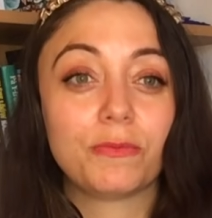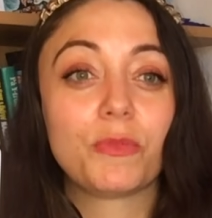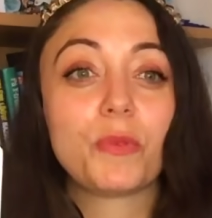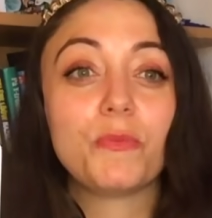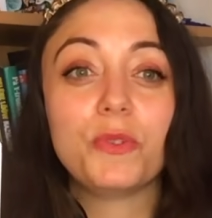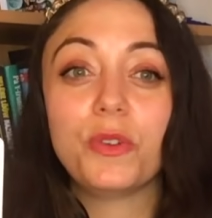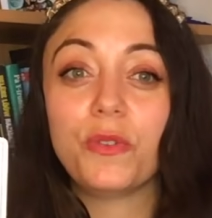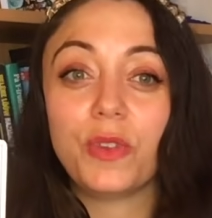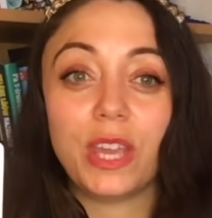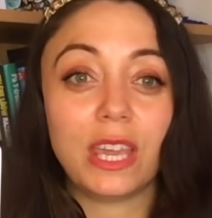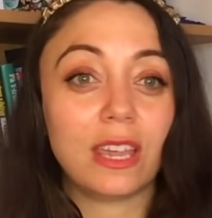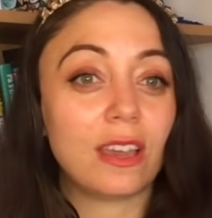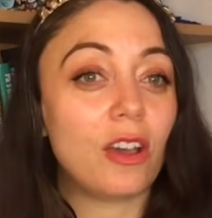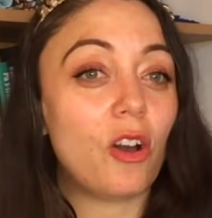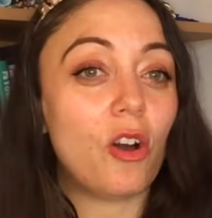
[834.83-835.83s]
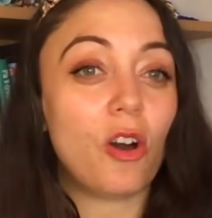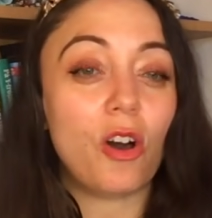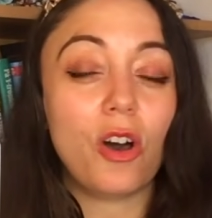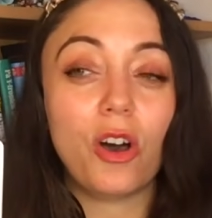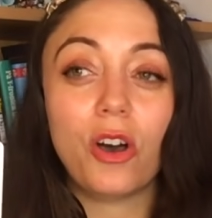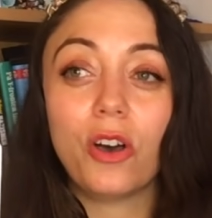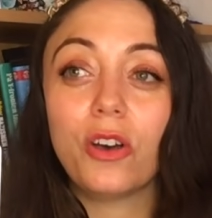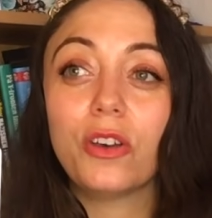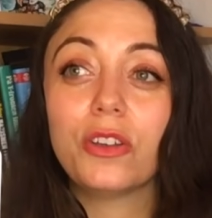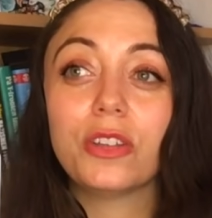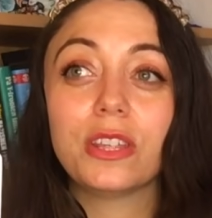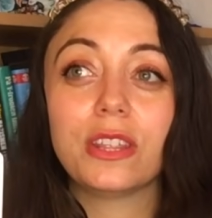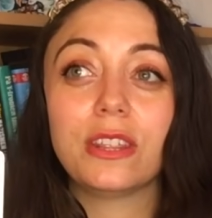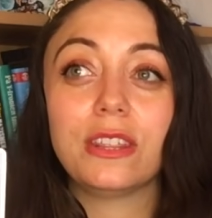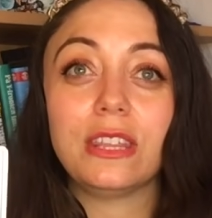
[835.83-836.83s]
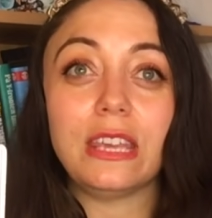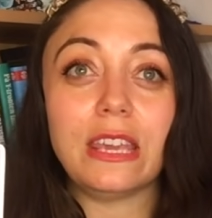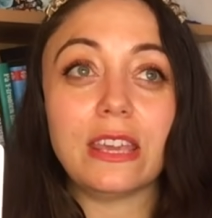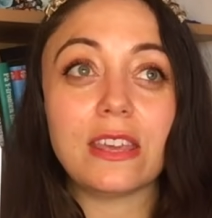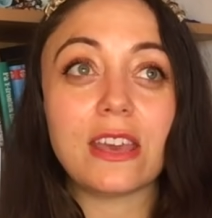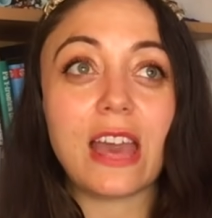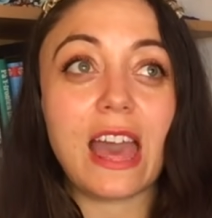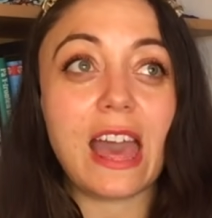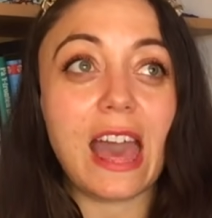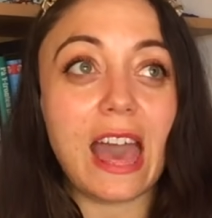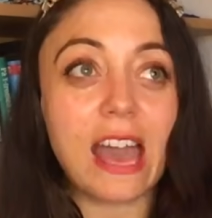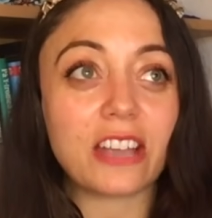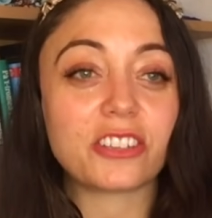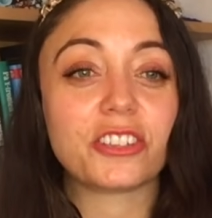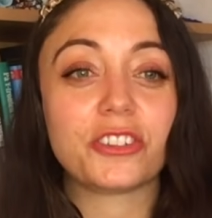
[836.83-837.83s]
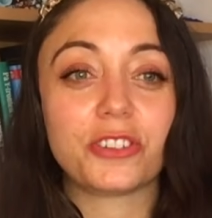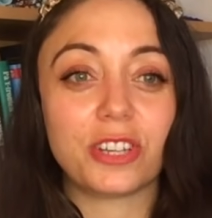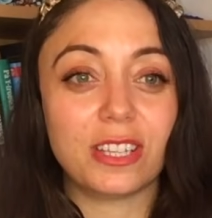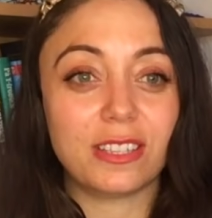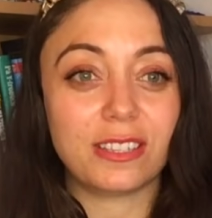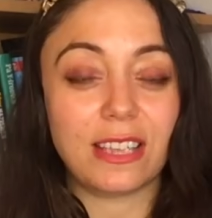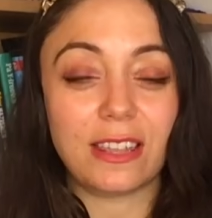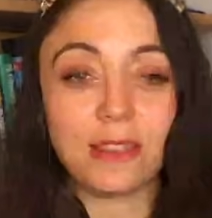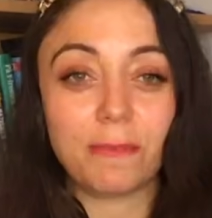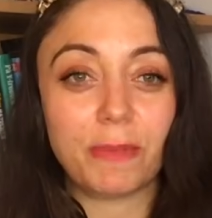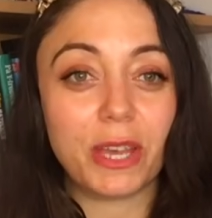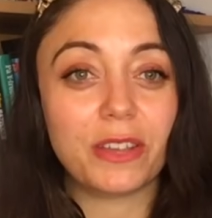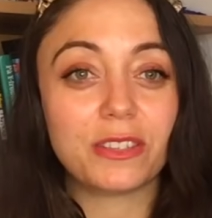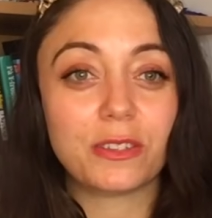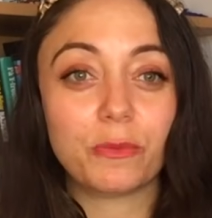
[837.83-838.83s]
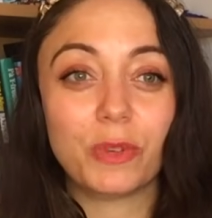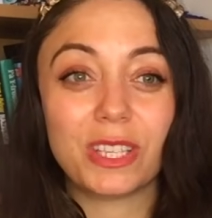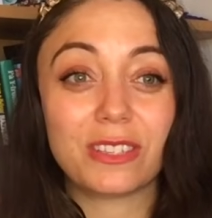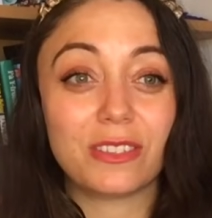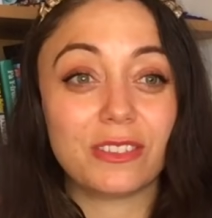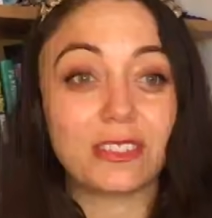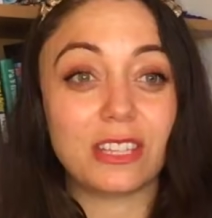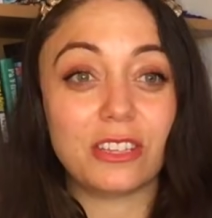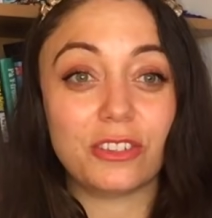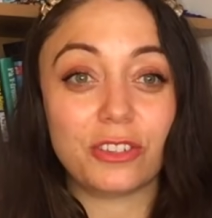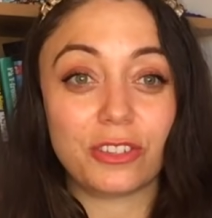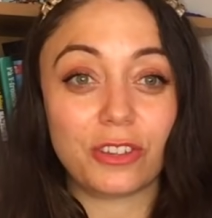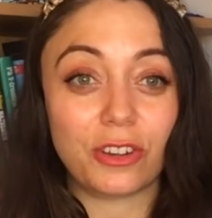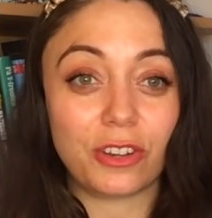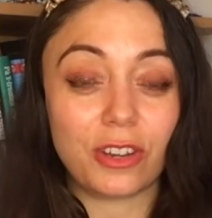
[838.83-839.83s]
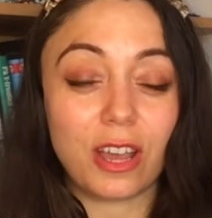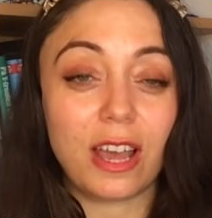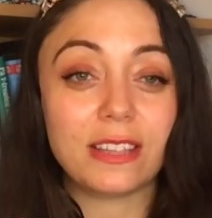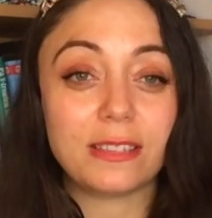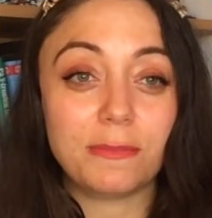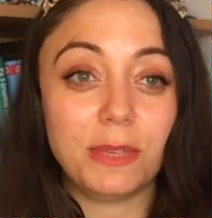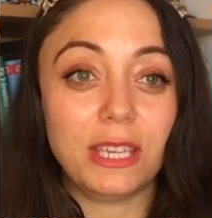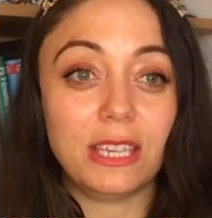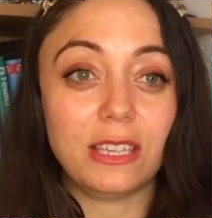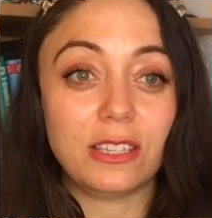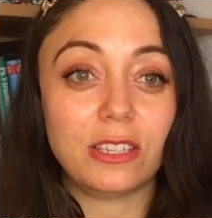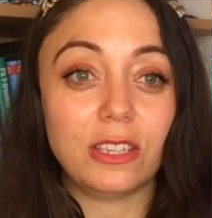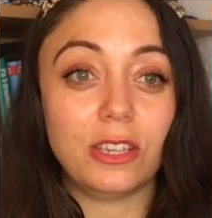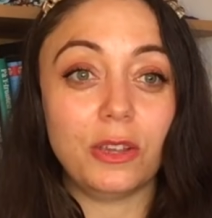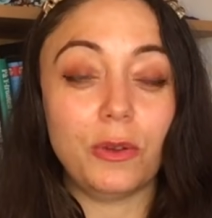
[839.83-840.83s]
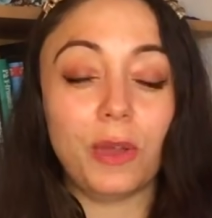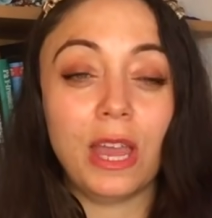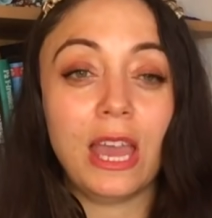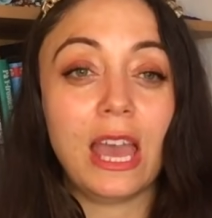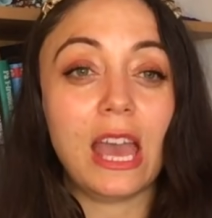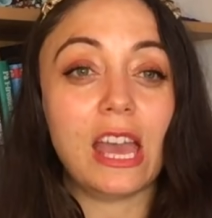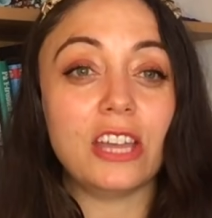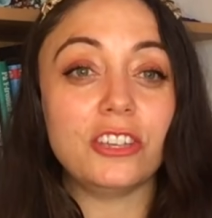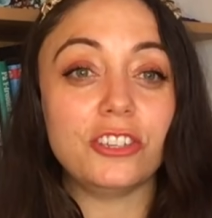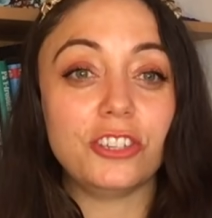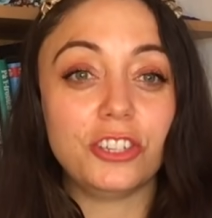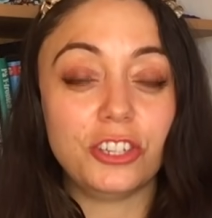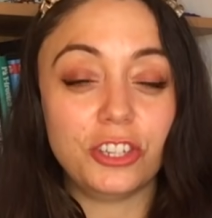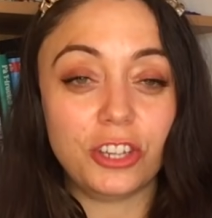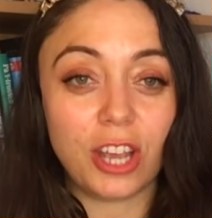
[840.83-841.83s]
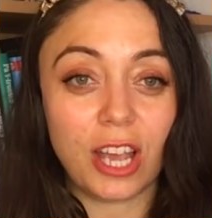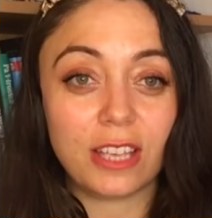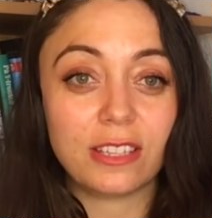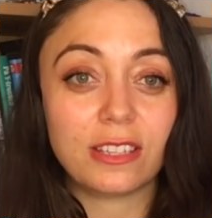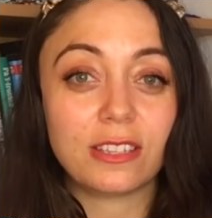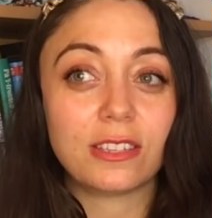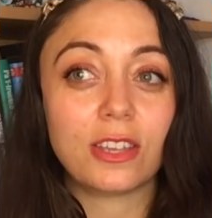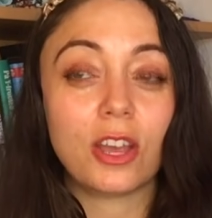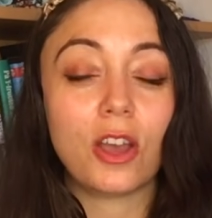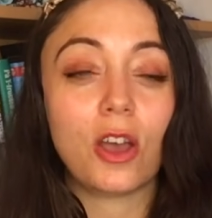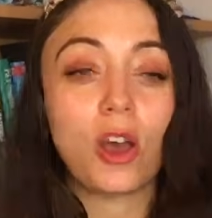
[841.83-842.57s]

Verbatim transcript: Removing all the extras and the bells and whistles that just are not speaking to you, and just